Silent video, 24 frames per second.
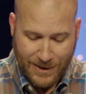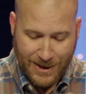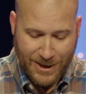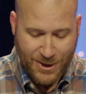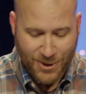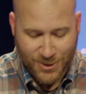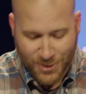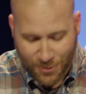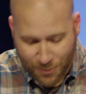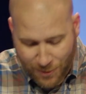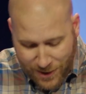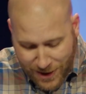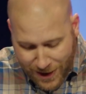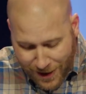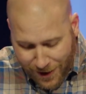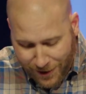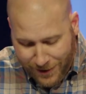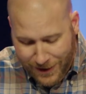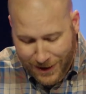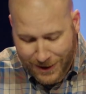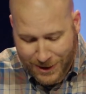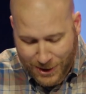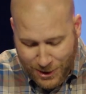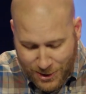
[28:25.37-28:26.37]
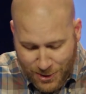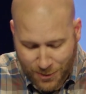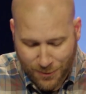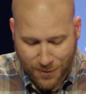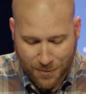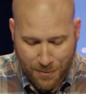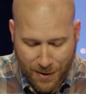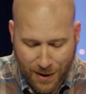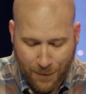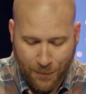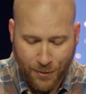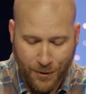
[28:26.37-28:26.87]
And here's a reality I need you to
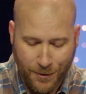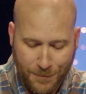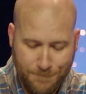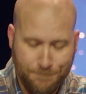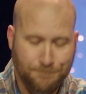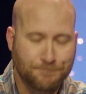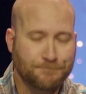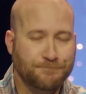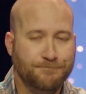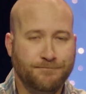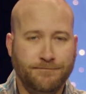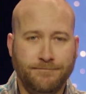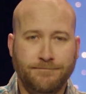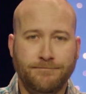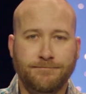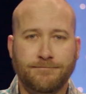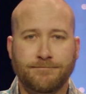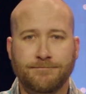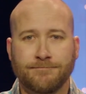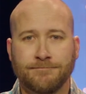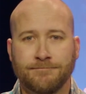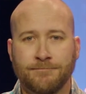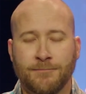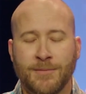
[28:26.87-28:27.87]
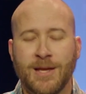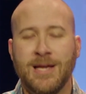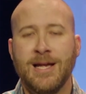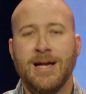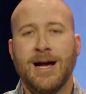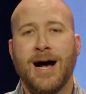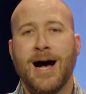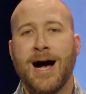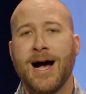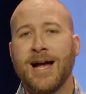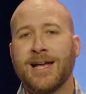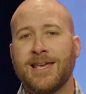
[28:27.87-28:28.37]
remember.
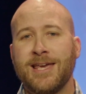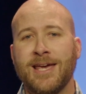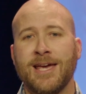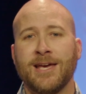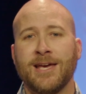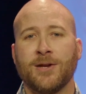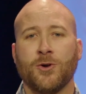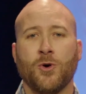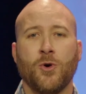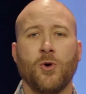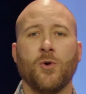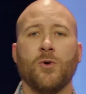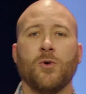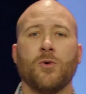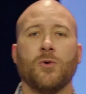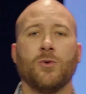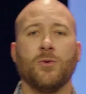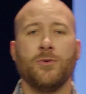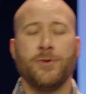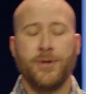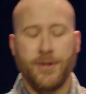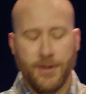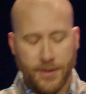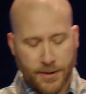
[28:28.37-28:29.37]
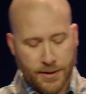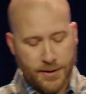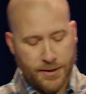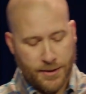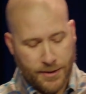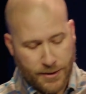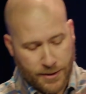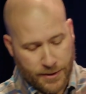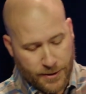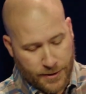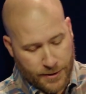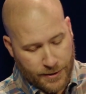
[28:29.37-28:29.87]
I can't hold
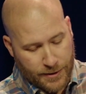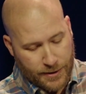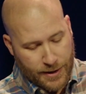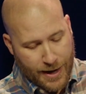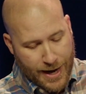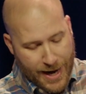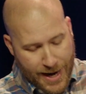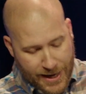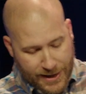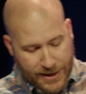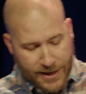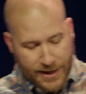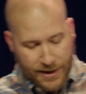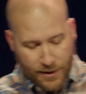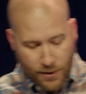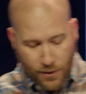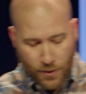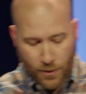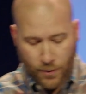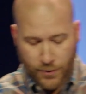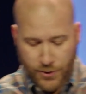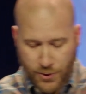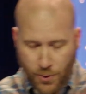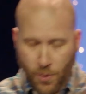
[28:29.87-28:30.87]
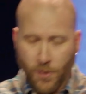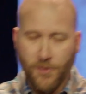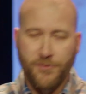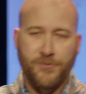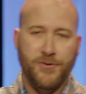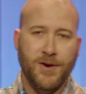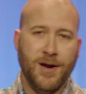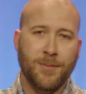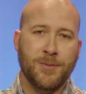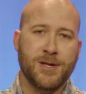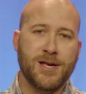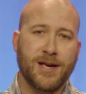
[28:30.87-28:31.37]
your
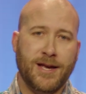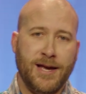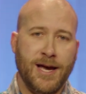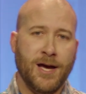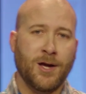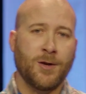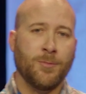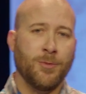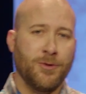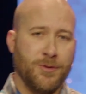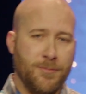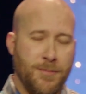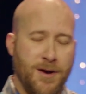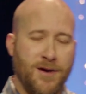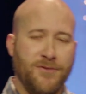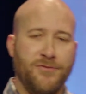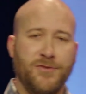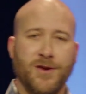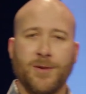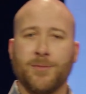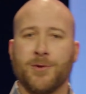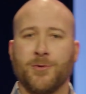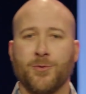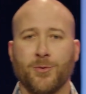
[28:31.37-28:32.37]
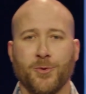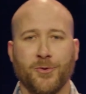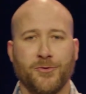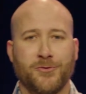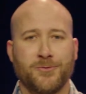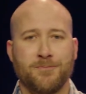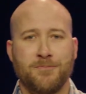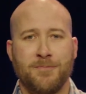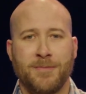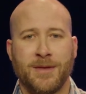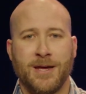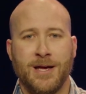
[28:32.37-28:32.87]
family accountable to my family
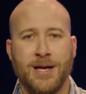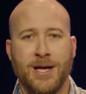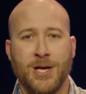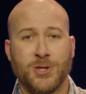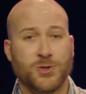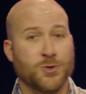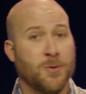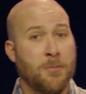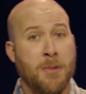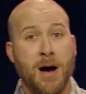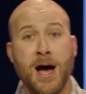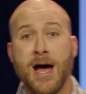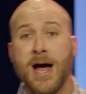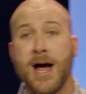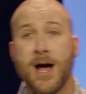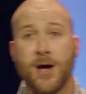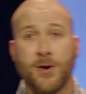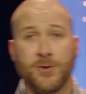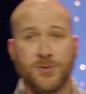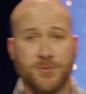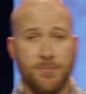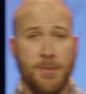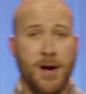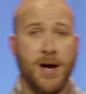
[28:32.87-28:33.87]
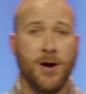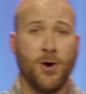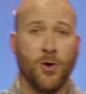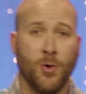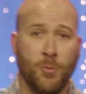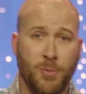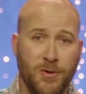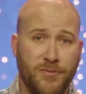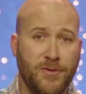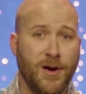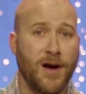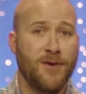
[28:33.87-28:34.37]
rules. So in my house, my home,
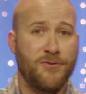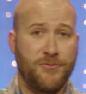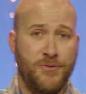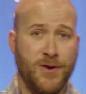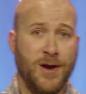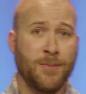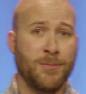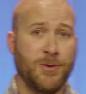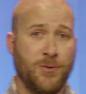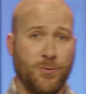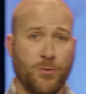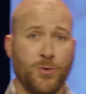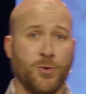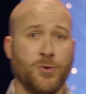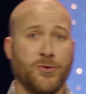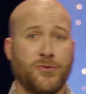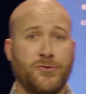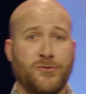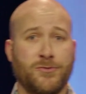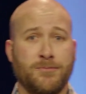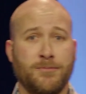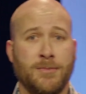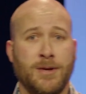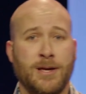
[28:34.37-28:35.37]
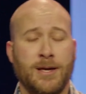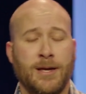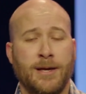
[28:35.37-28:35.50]
we've got family rules.